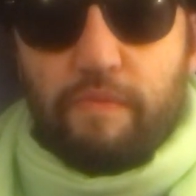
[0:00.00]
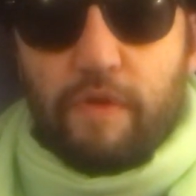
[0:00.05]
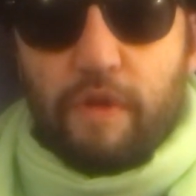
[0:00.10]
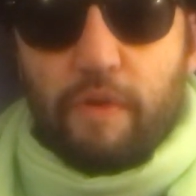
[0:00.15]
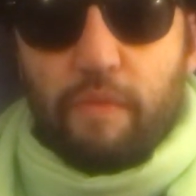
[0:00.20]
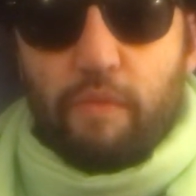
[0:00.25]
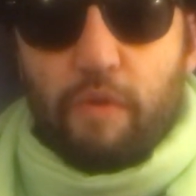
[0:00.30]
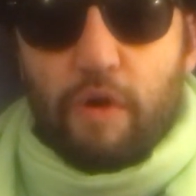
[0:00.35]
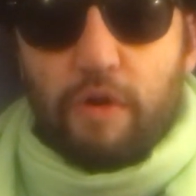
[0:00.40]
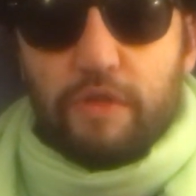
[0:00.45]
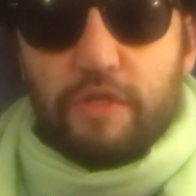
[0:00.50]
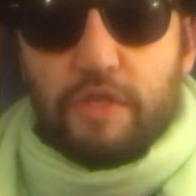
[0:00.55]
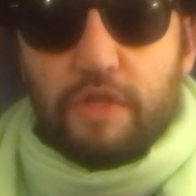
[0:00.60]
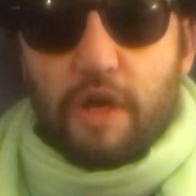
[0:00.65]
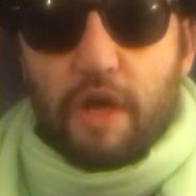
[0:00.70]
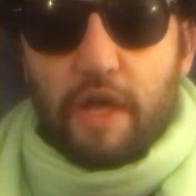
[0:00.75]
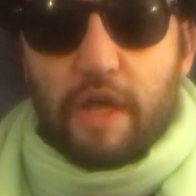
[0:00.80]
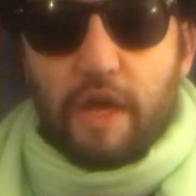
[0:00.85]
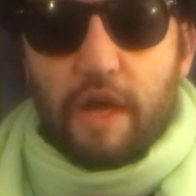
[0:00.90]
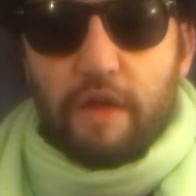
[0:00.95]
whilst
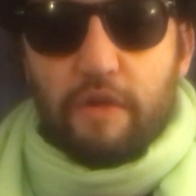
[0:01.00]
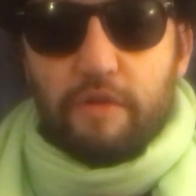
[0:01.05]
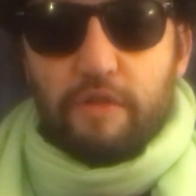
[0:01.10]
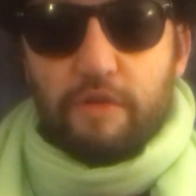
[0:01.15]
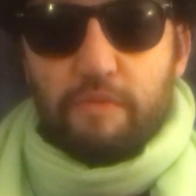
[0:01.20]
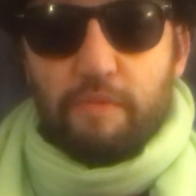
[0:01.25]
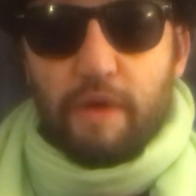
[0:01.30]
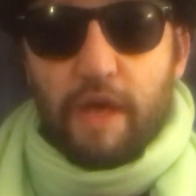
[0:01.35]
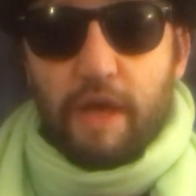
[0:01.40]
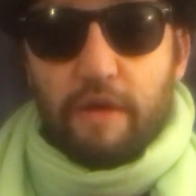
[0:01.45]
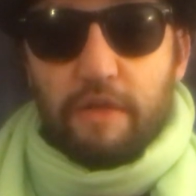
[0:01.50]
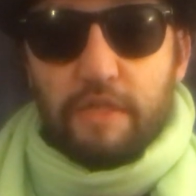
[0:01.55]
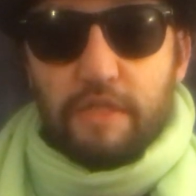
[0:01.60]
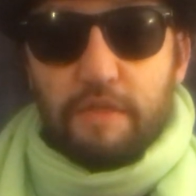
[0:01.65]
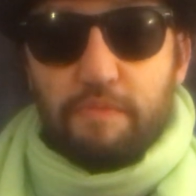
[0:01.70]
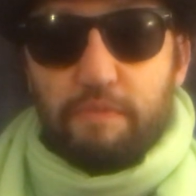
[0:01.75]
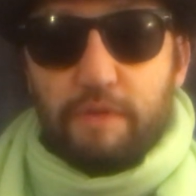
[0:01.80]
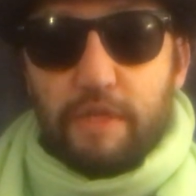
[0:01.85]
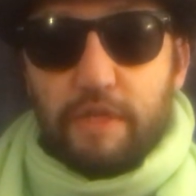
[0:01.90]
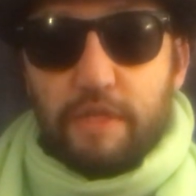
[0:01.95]
I can't use a
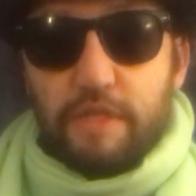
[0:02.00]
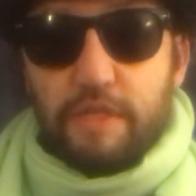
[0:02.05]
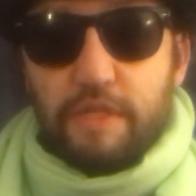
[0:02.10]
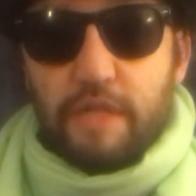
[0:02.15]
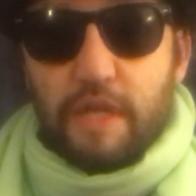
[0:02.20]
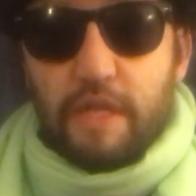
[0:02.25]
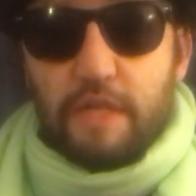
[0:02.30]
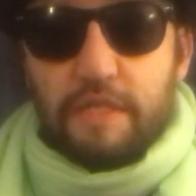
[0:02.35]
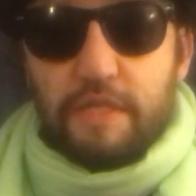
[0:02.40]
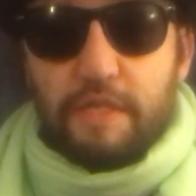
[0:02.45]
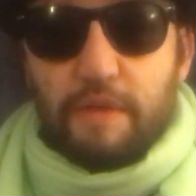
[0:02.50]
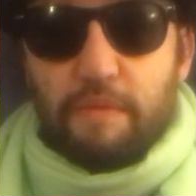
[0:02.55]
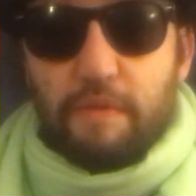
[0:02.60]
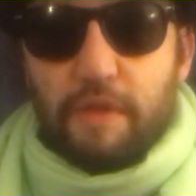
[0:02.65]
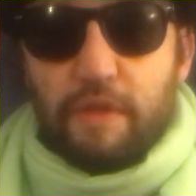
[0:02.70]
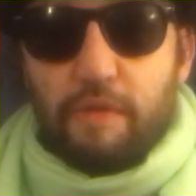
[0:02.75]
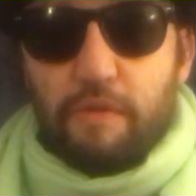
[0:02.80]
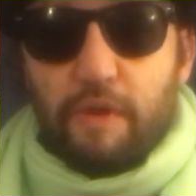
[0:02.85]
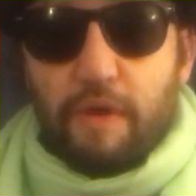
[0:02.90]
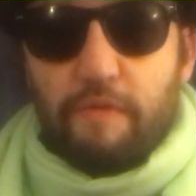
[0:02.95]
mouse, because that's
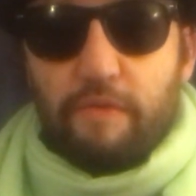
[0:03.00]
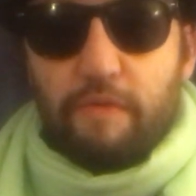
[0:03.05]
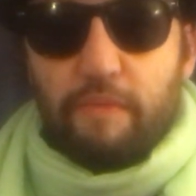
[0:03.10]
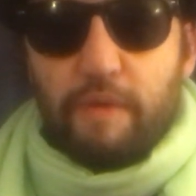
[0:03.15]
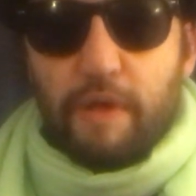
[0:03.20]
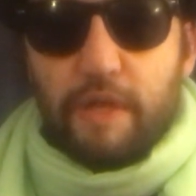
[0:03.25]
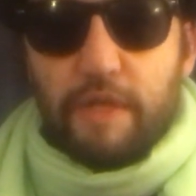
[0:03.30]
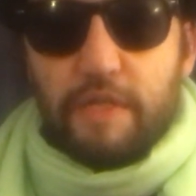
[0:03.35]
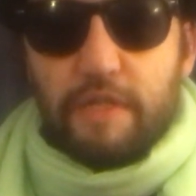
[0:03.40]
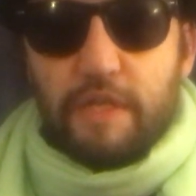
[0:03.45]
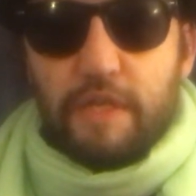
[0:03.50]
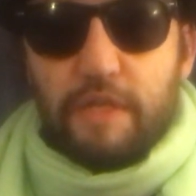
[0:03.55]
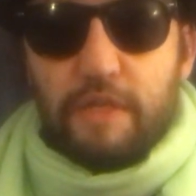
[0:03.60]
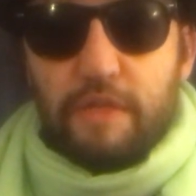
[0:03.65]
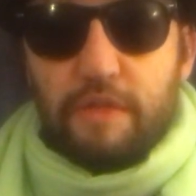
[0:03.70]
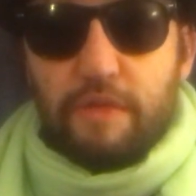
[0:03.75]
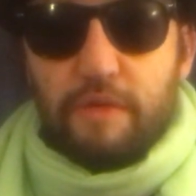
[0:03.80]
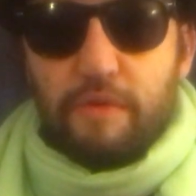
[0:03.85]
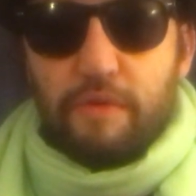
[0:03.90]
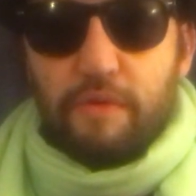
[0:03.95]
something you have to be able to see
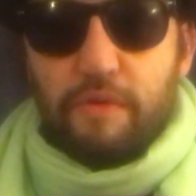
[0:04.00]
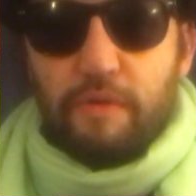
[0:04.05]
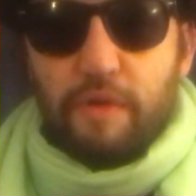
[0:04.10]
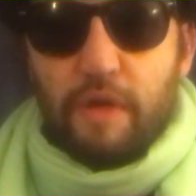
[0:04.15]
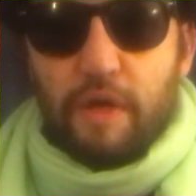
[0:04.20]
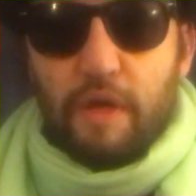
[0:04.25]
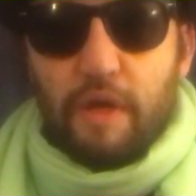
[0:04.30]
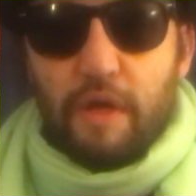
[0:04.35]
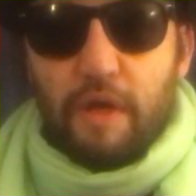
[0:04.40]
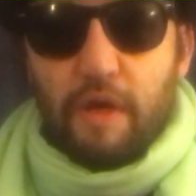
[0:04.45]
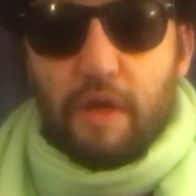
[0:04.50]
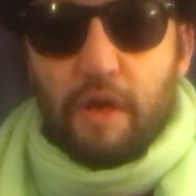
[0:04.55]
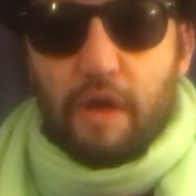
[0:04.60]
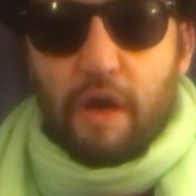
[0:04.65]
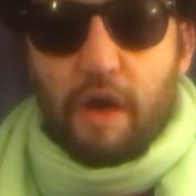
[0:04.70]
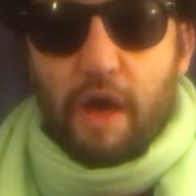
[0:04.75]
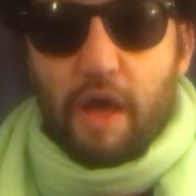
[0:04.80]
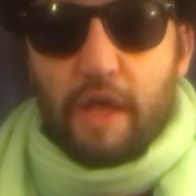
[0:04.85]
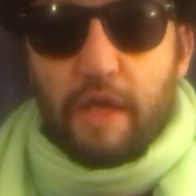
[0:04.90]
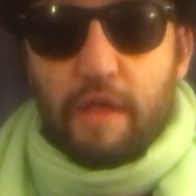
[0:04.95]
to do,
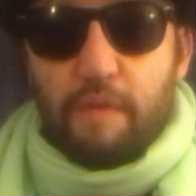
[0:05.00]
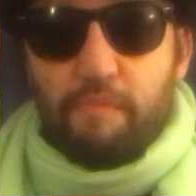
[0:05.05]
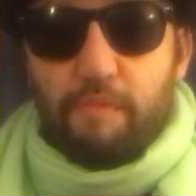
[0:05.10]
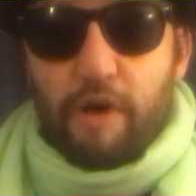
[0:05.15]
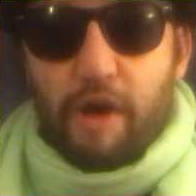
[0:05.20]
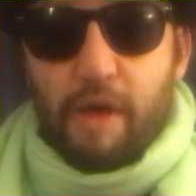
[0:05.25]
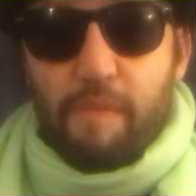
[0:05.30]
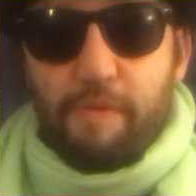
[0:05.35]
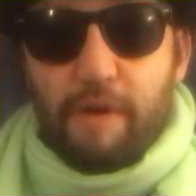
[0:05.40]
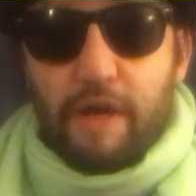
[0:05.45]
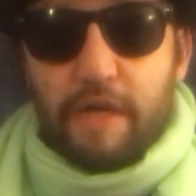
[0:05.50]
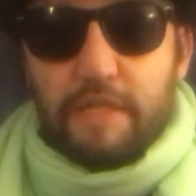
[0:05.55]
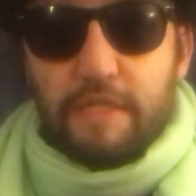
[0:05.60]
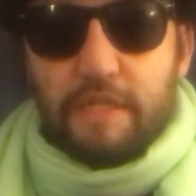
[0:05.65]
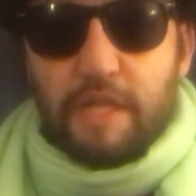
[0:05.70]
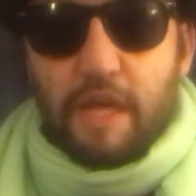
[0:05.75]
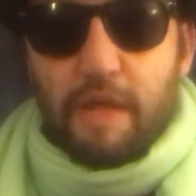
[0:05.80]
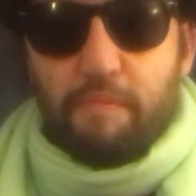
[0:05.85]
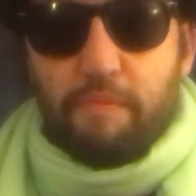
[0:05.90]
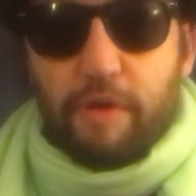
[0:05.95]
I can bypass
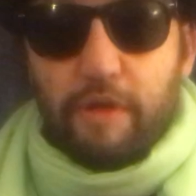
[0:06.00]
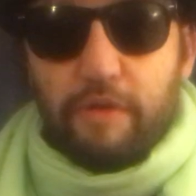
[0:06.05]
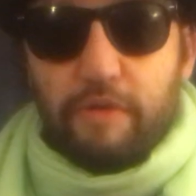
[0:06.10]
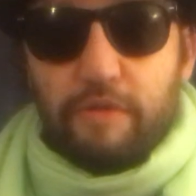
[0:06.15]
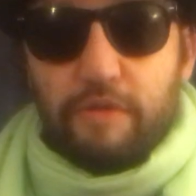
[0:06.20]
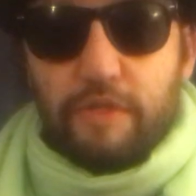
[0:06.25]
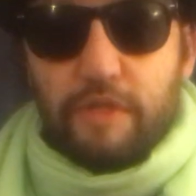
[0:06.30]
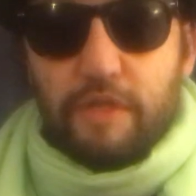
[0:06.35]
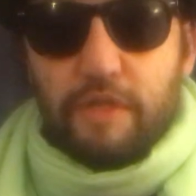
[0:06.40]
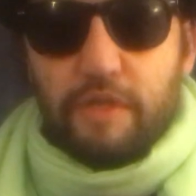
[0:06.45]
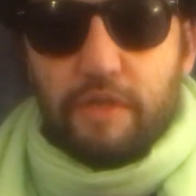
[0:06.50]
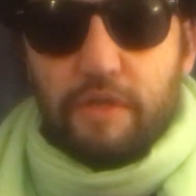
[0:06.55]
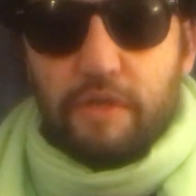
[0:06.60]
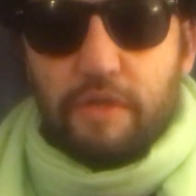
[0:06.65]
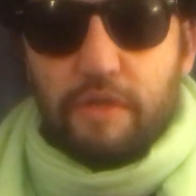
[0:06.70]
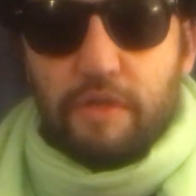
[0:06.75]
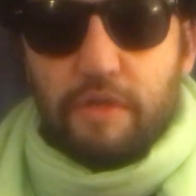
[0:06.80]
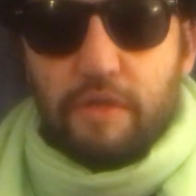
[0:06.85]
that by using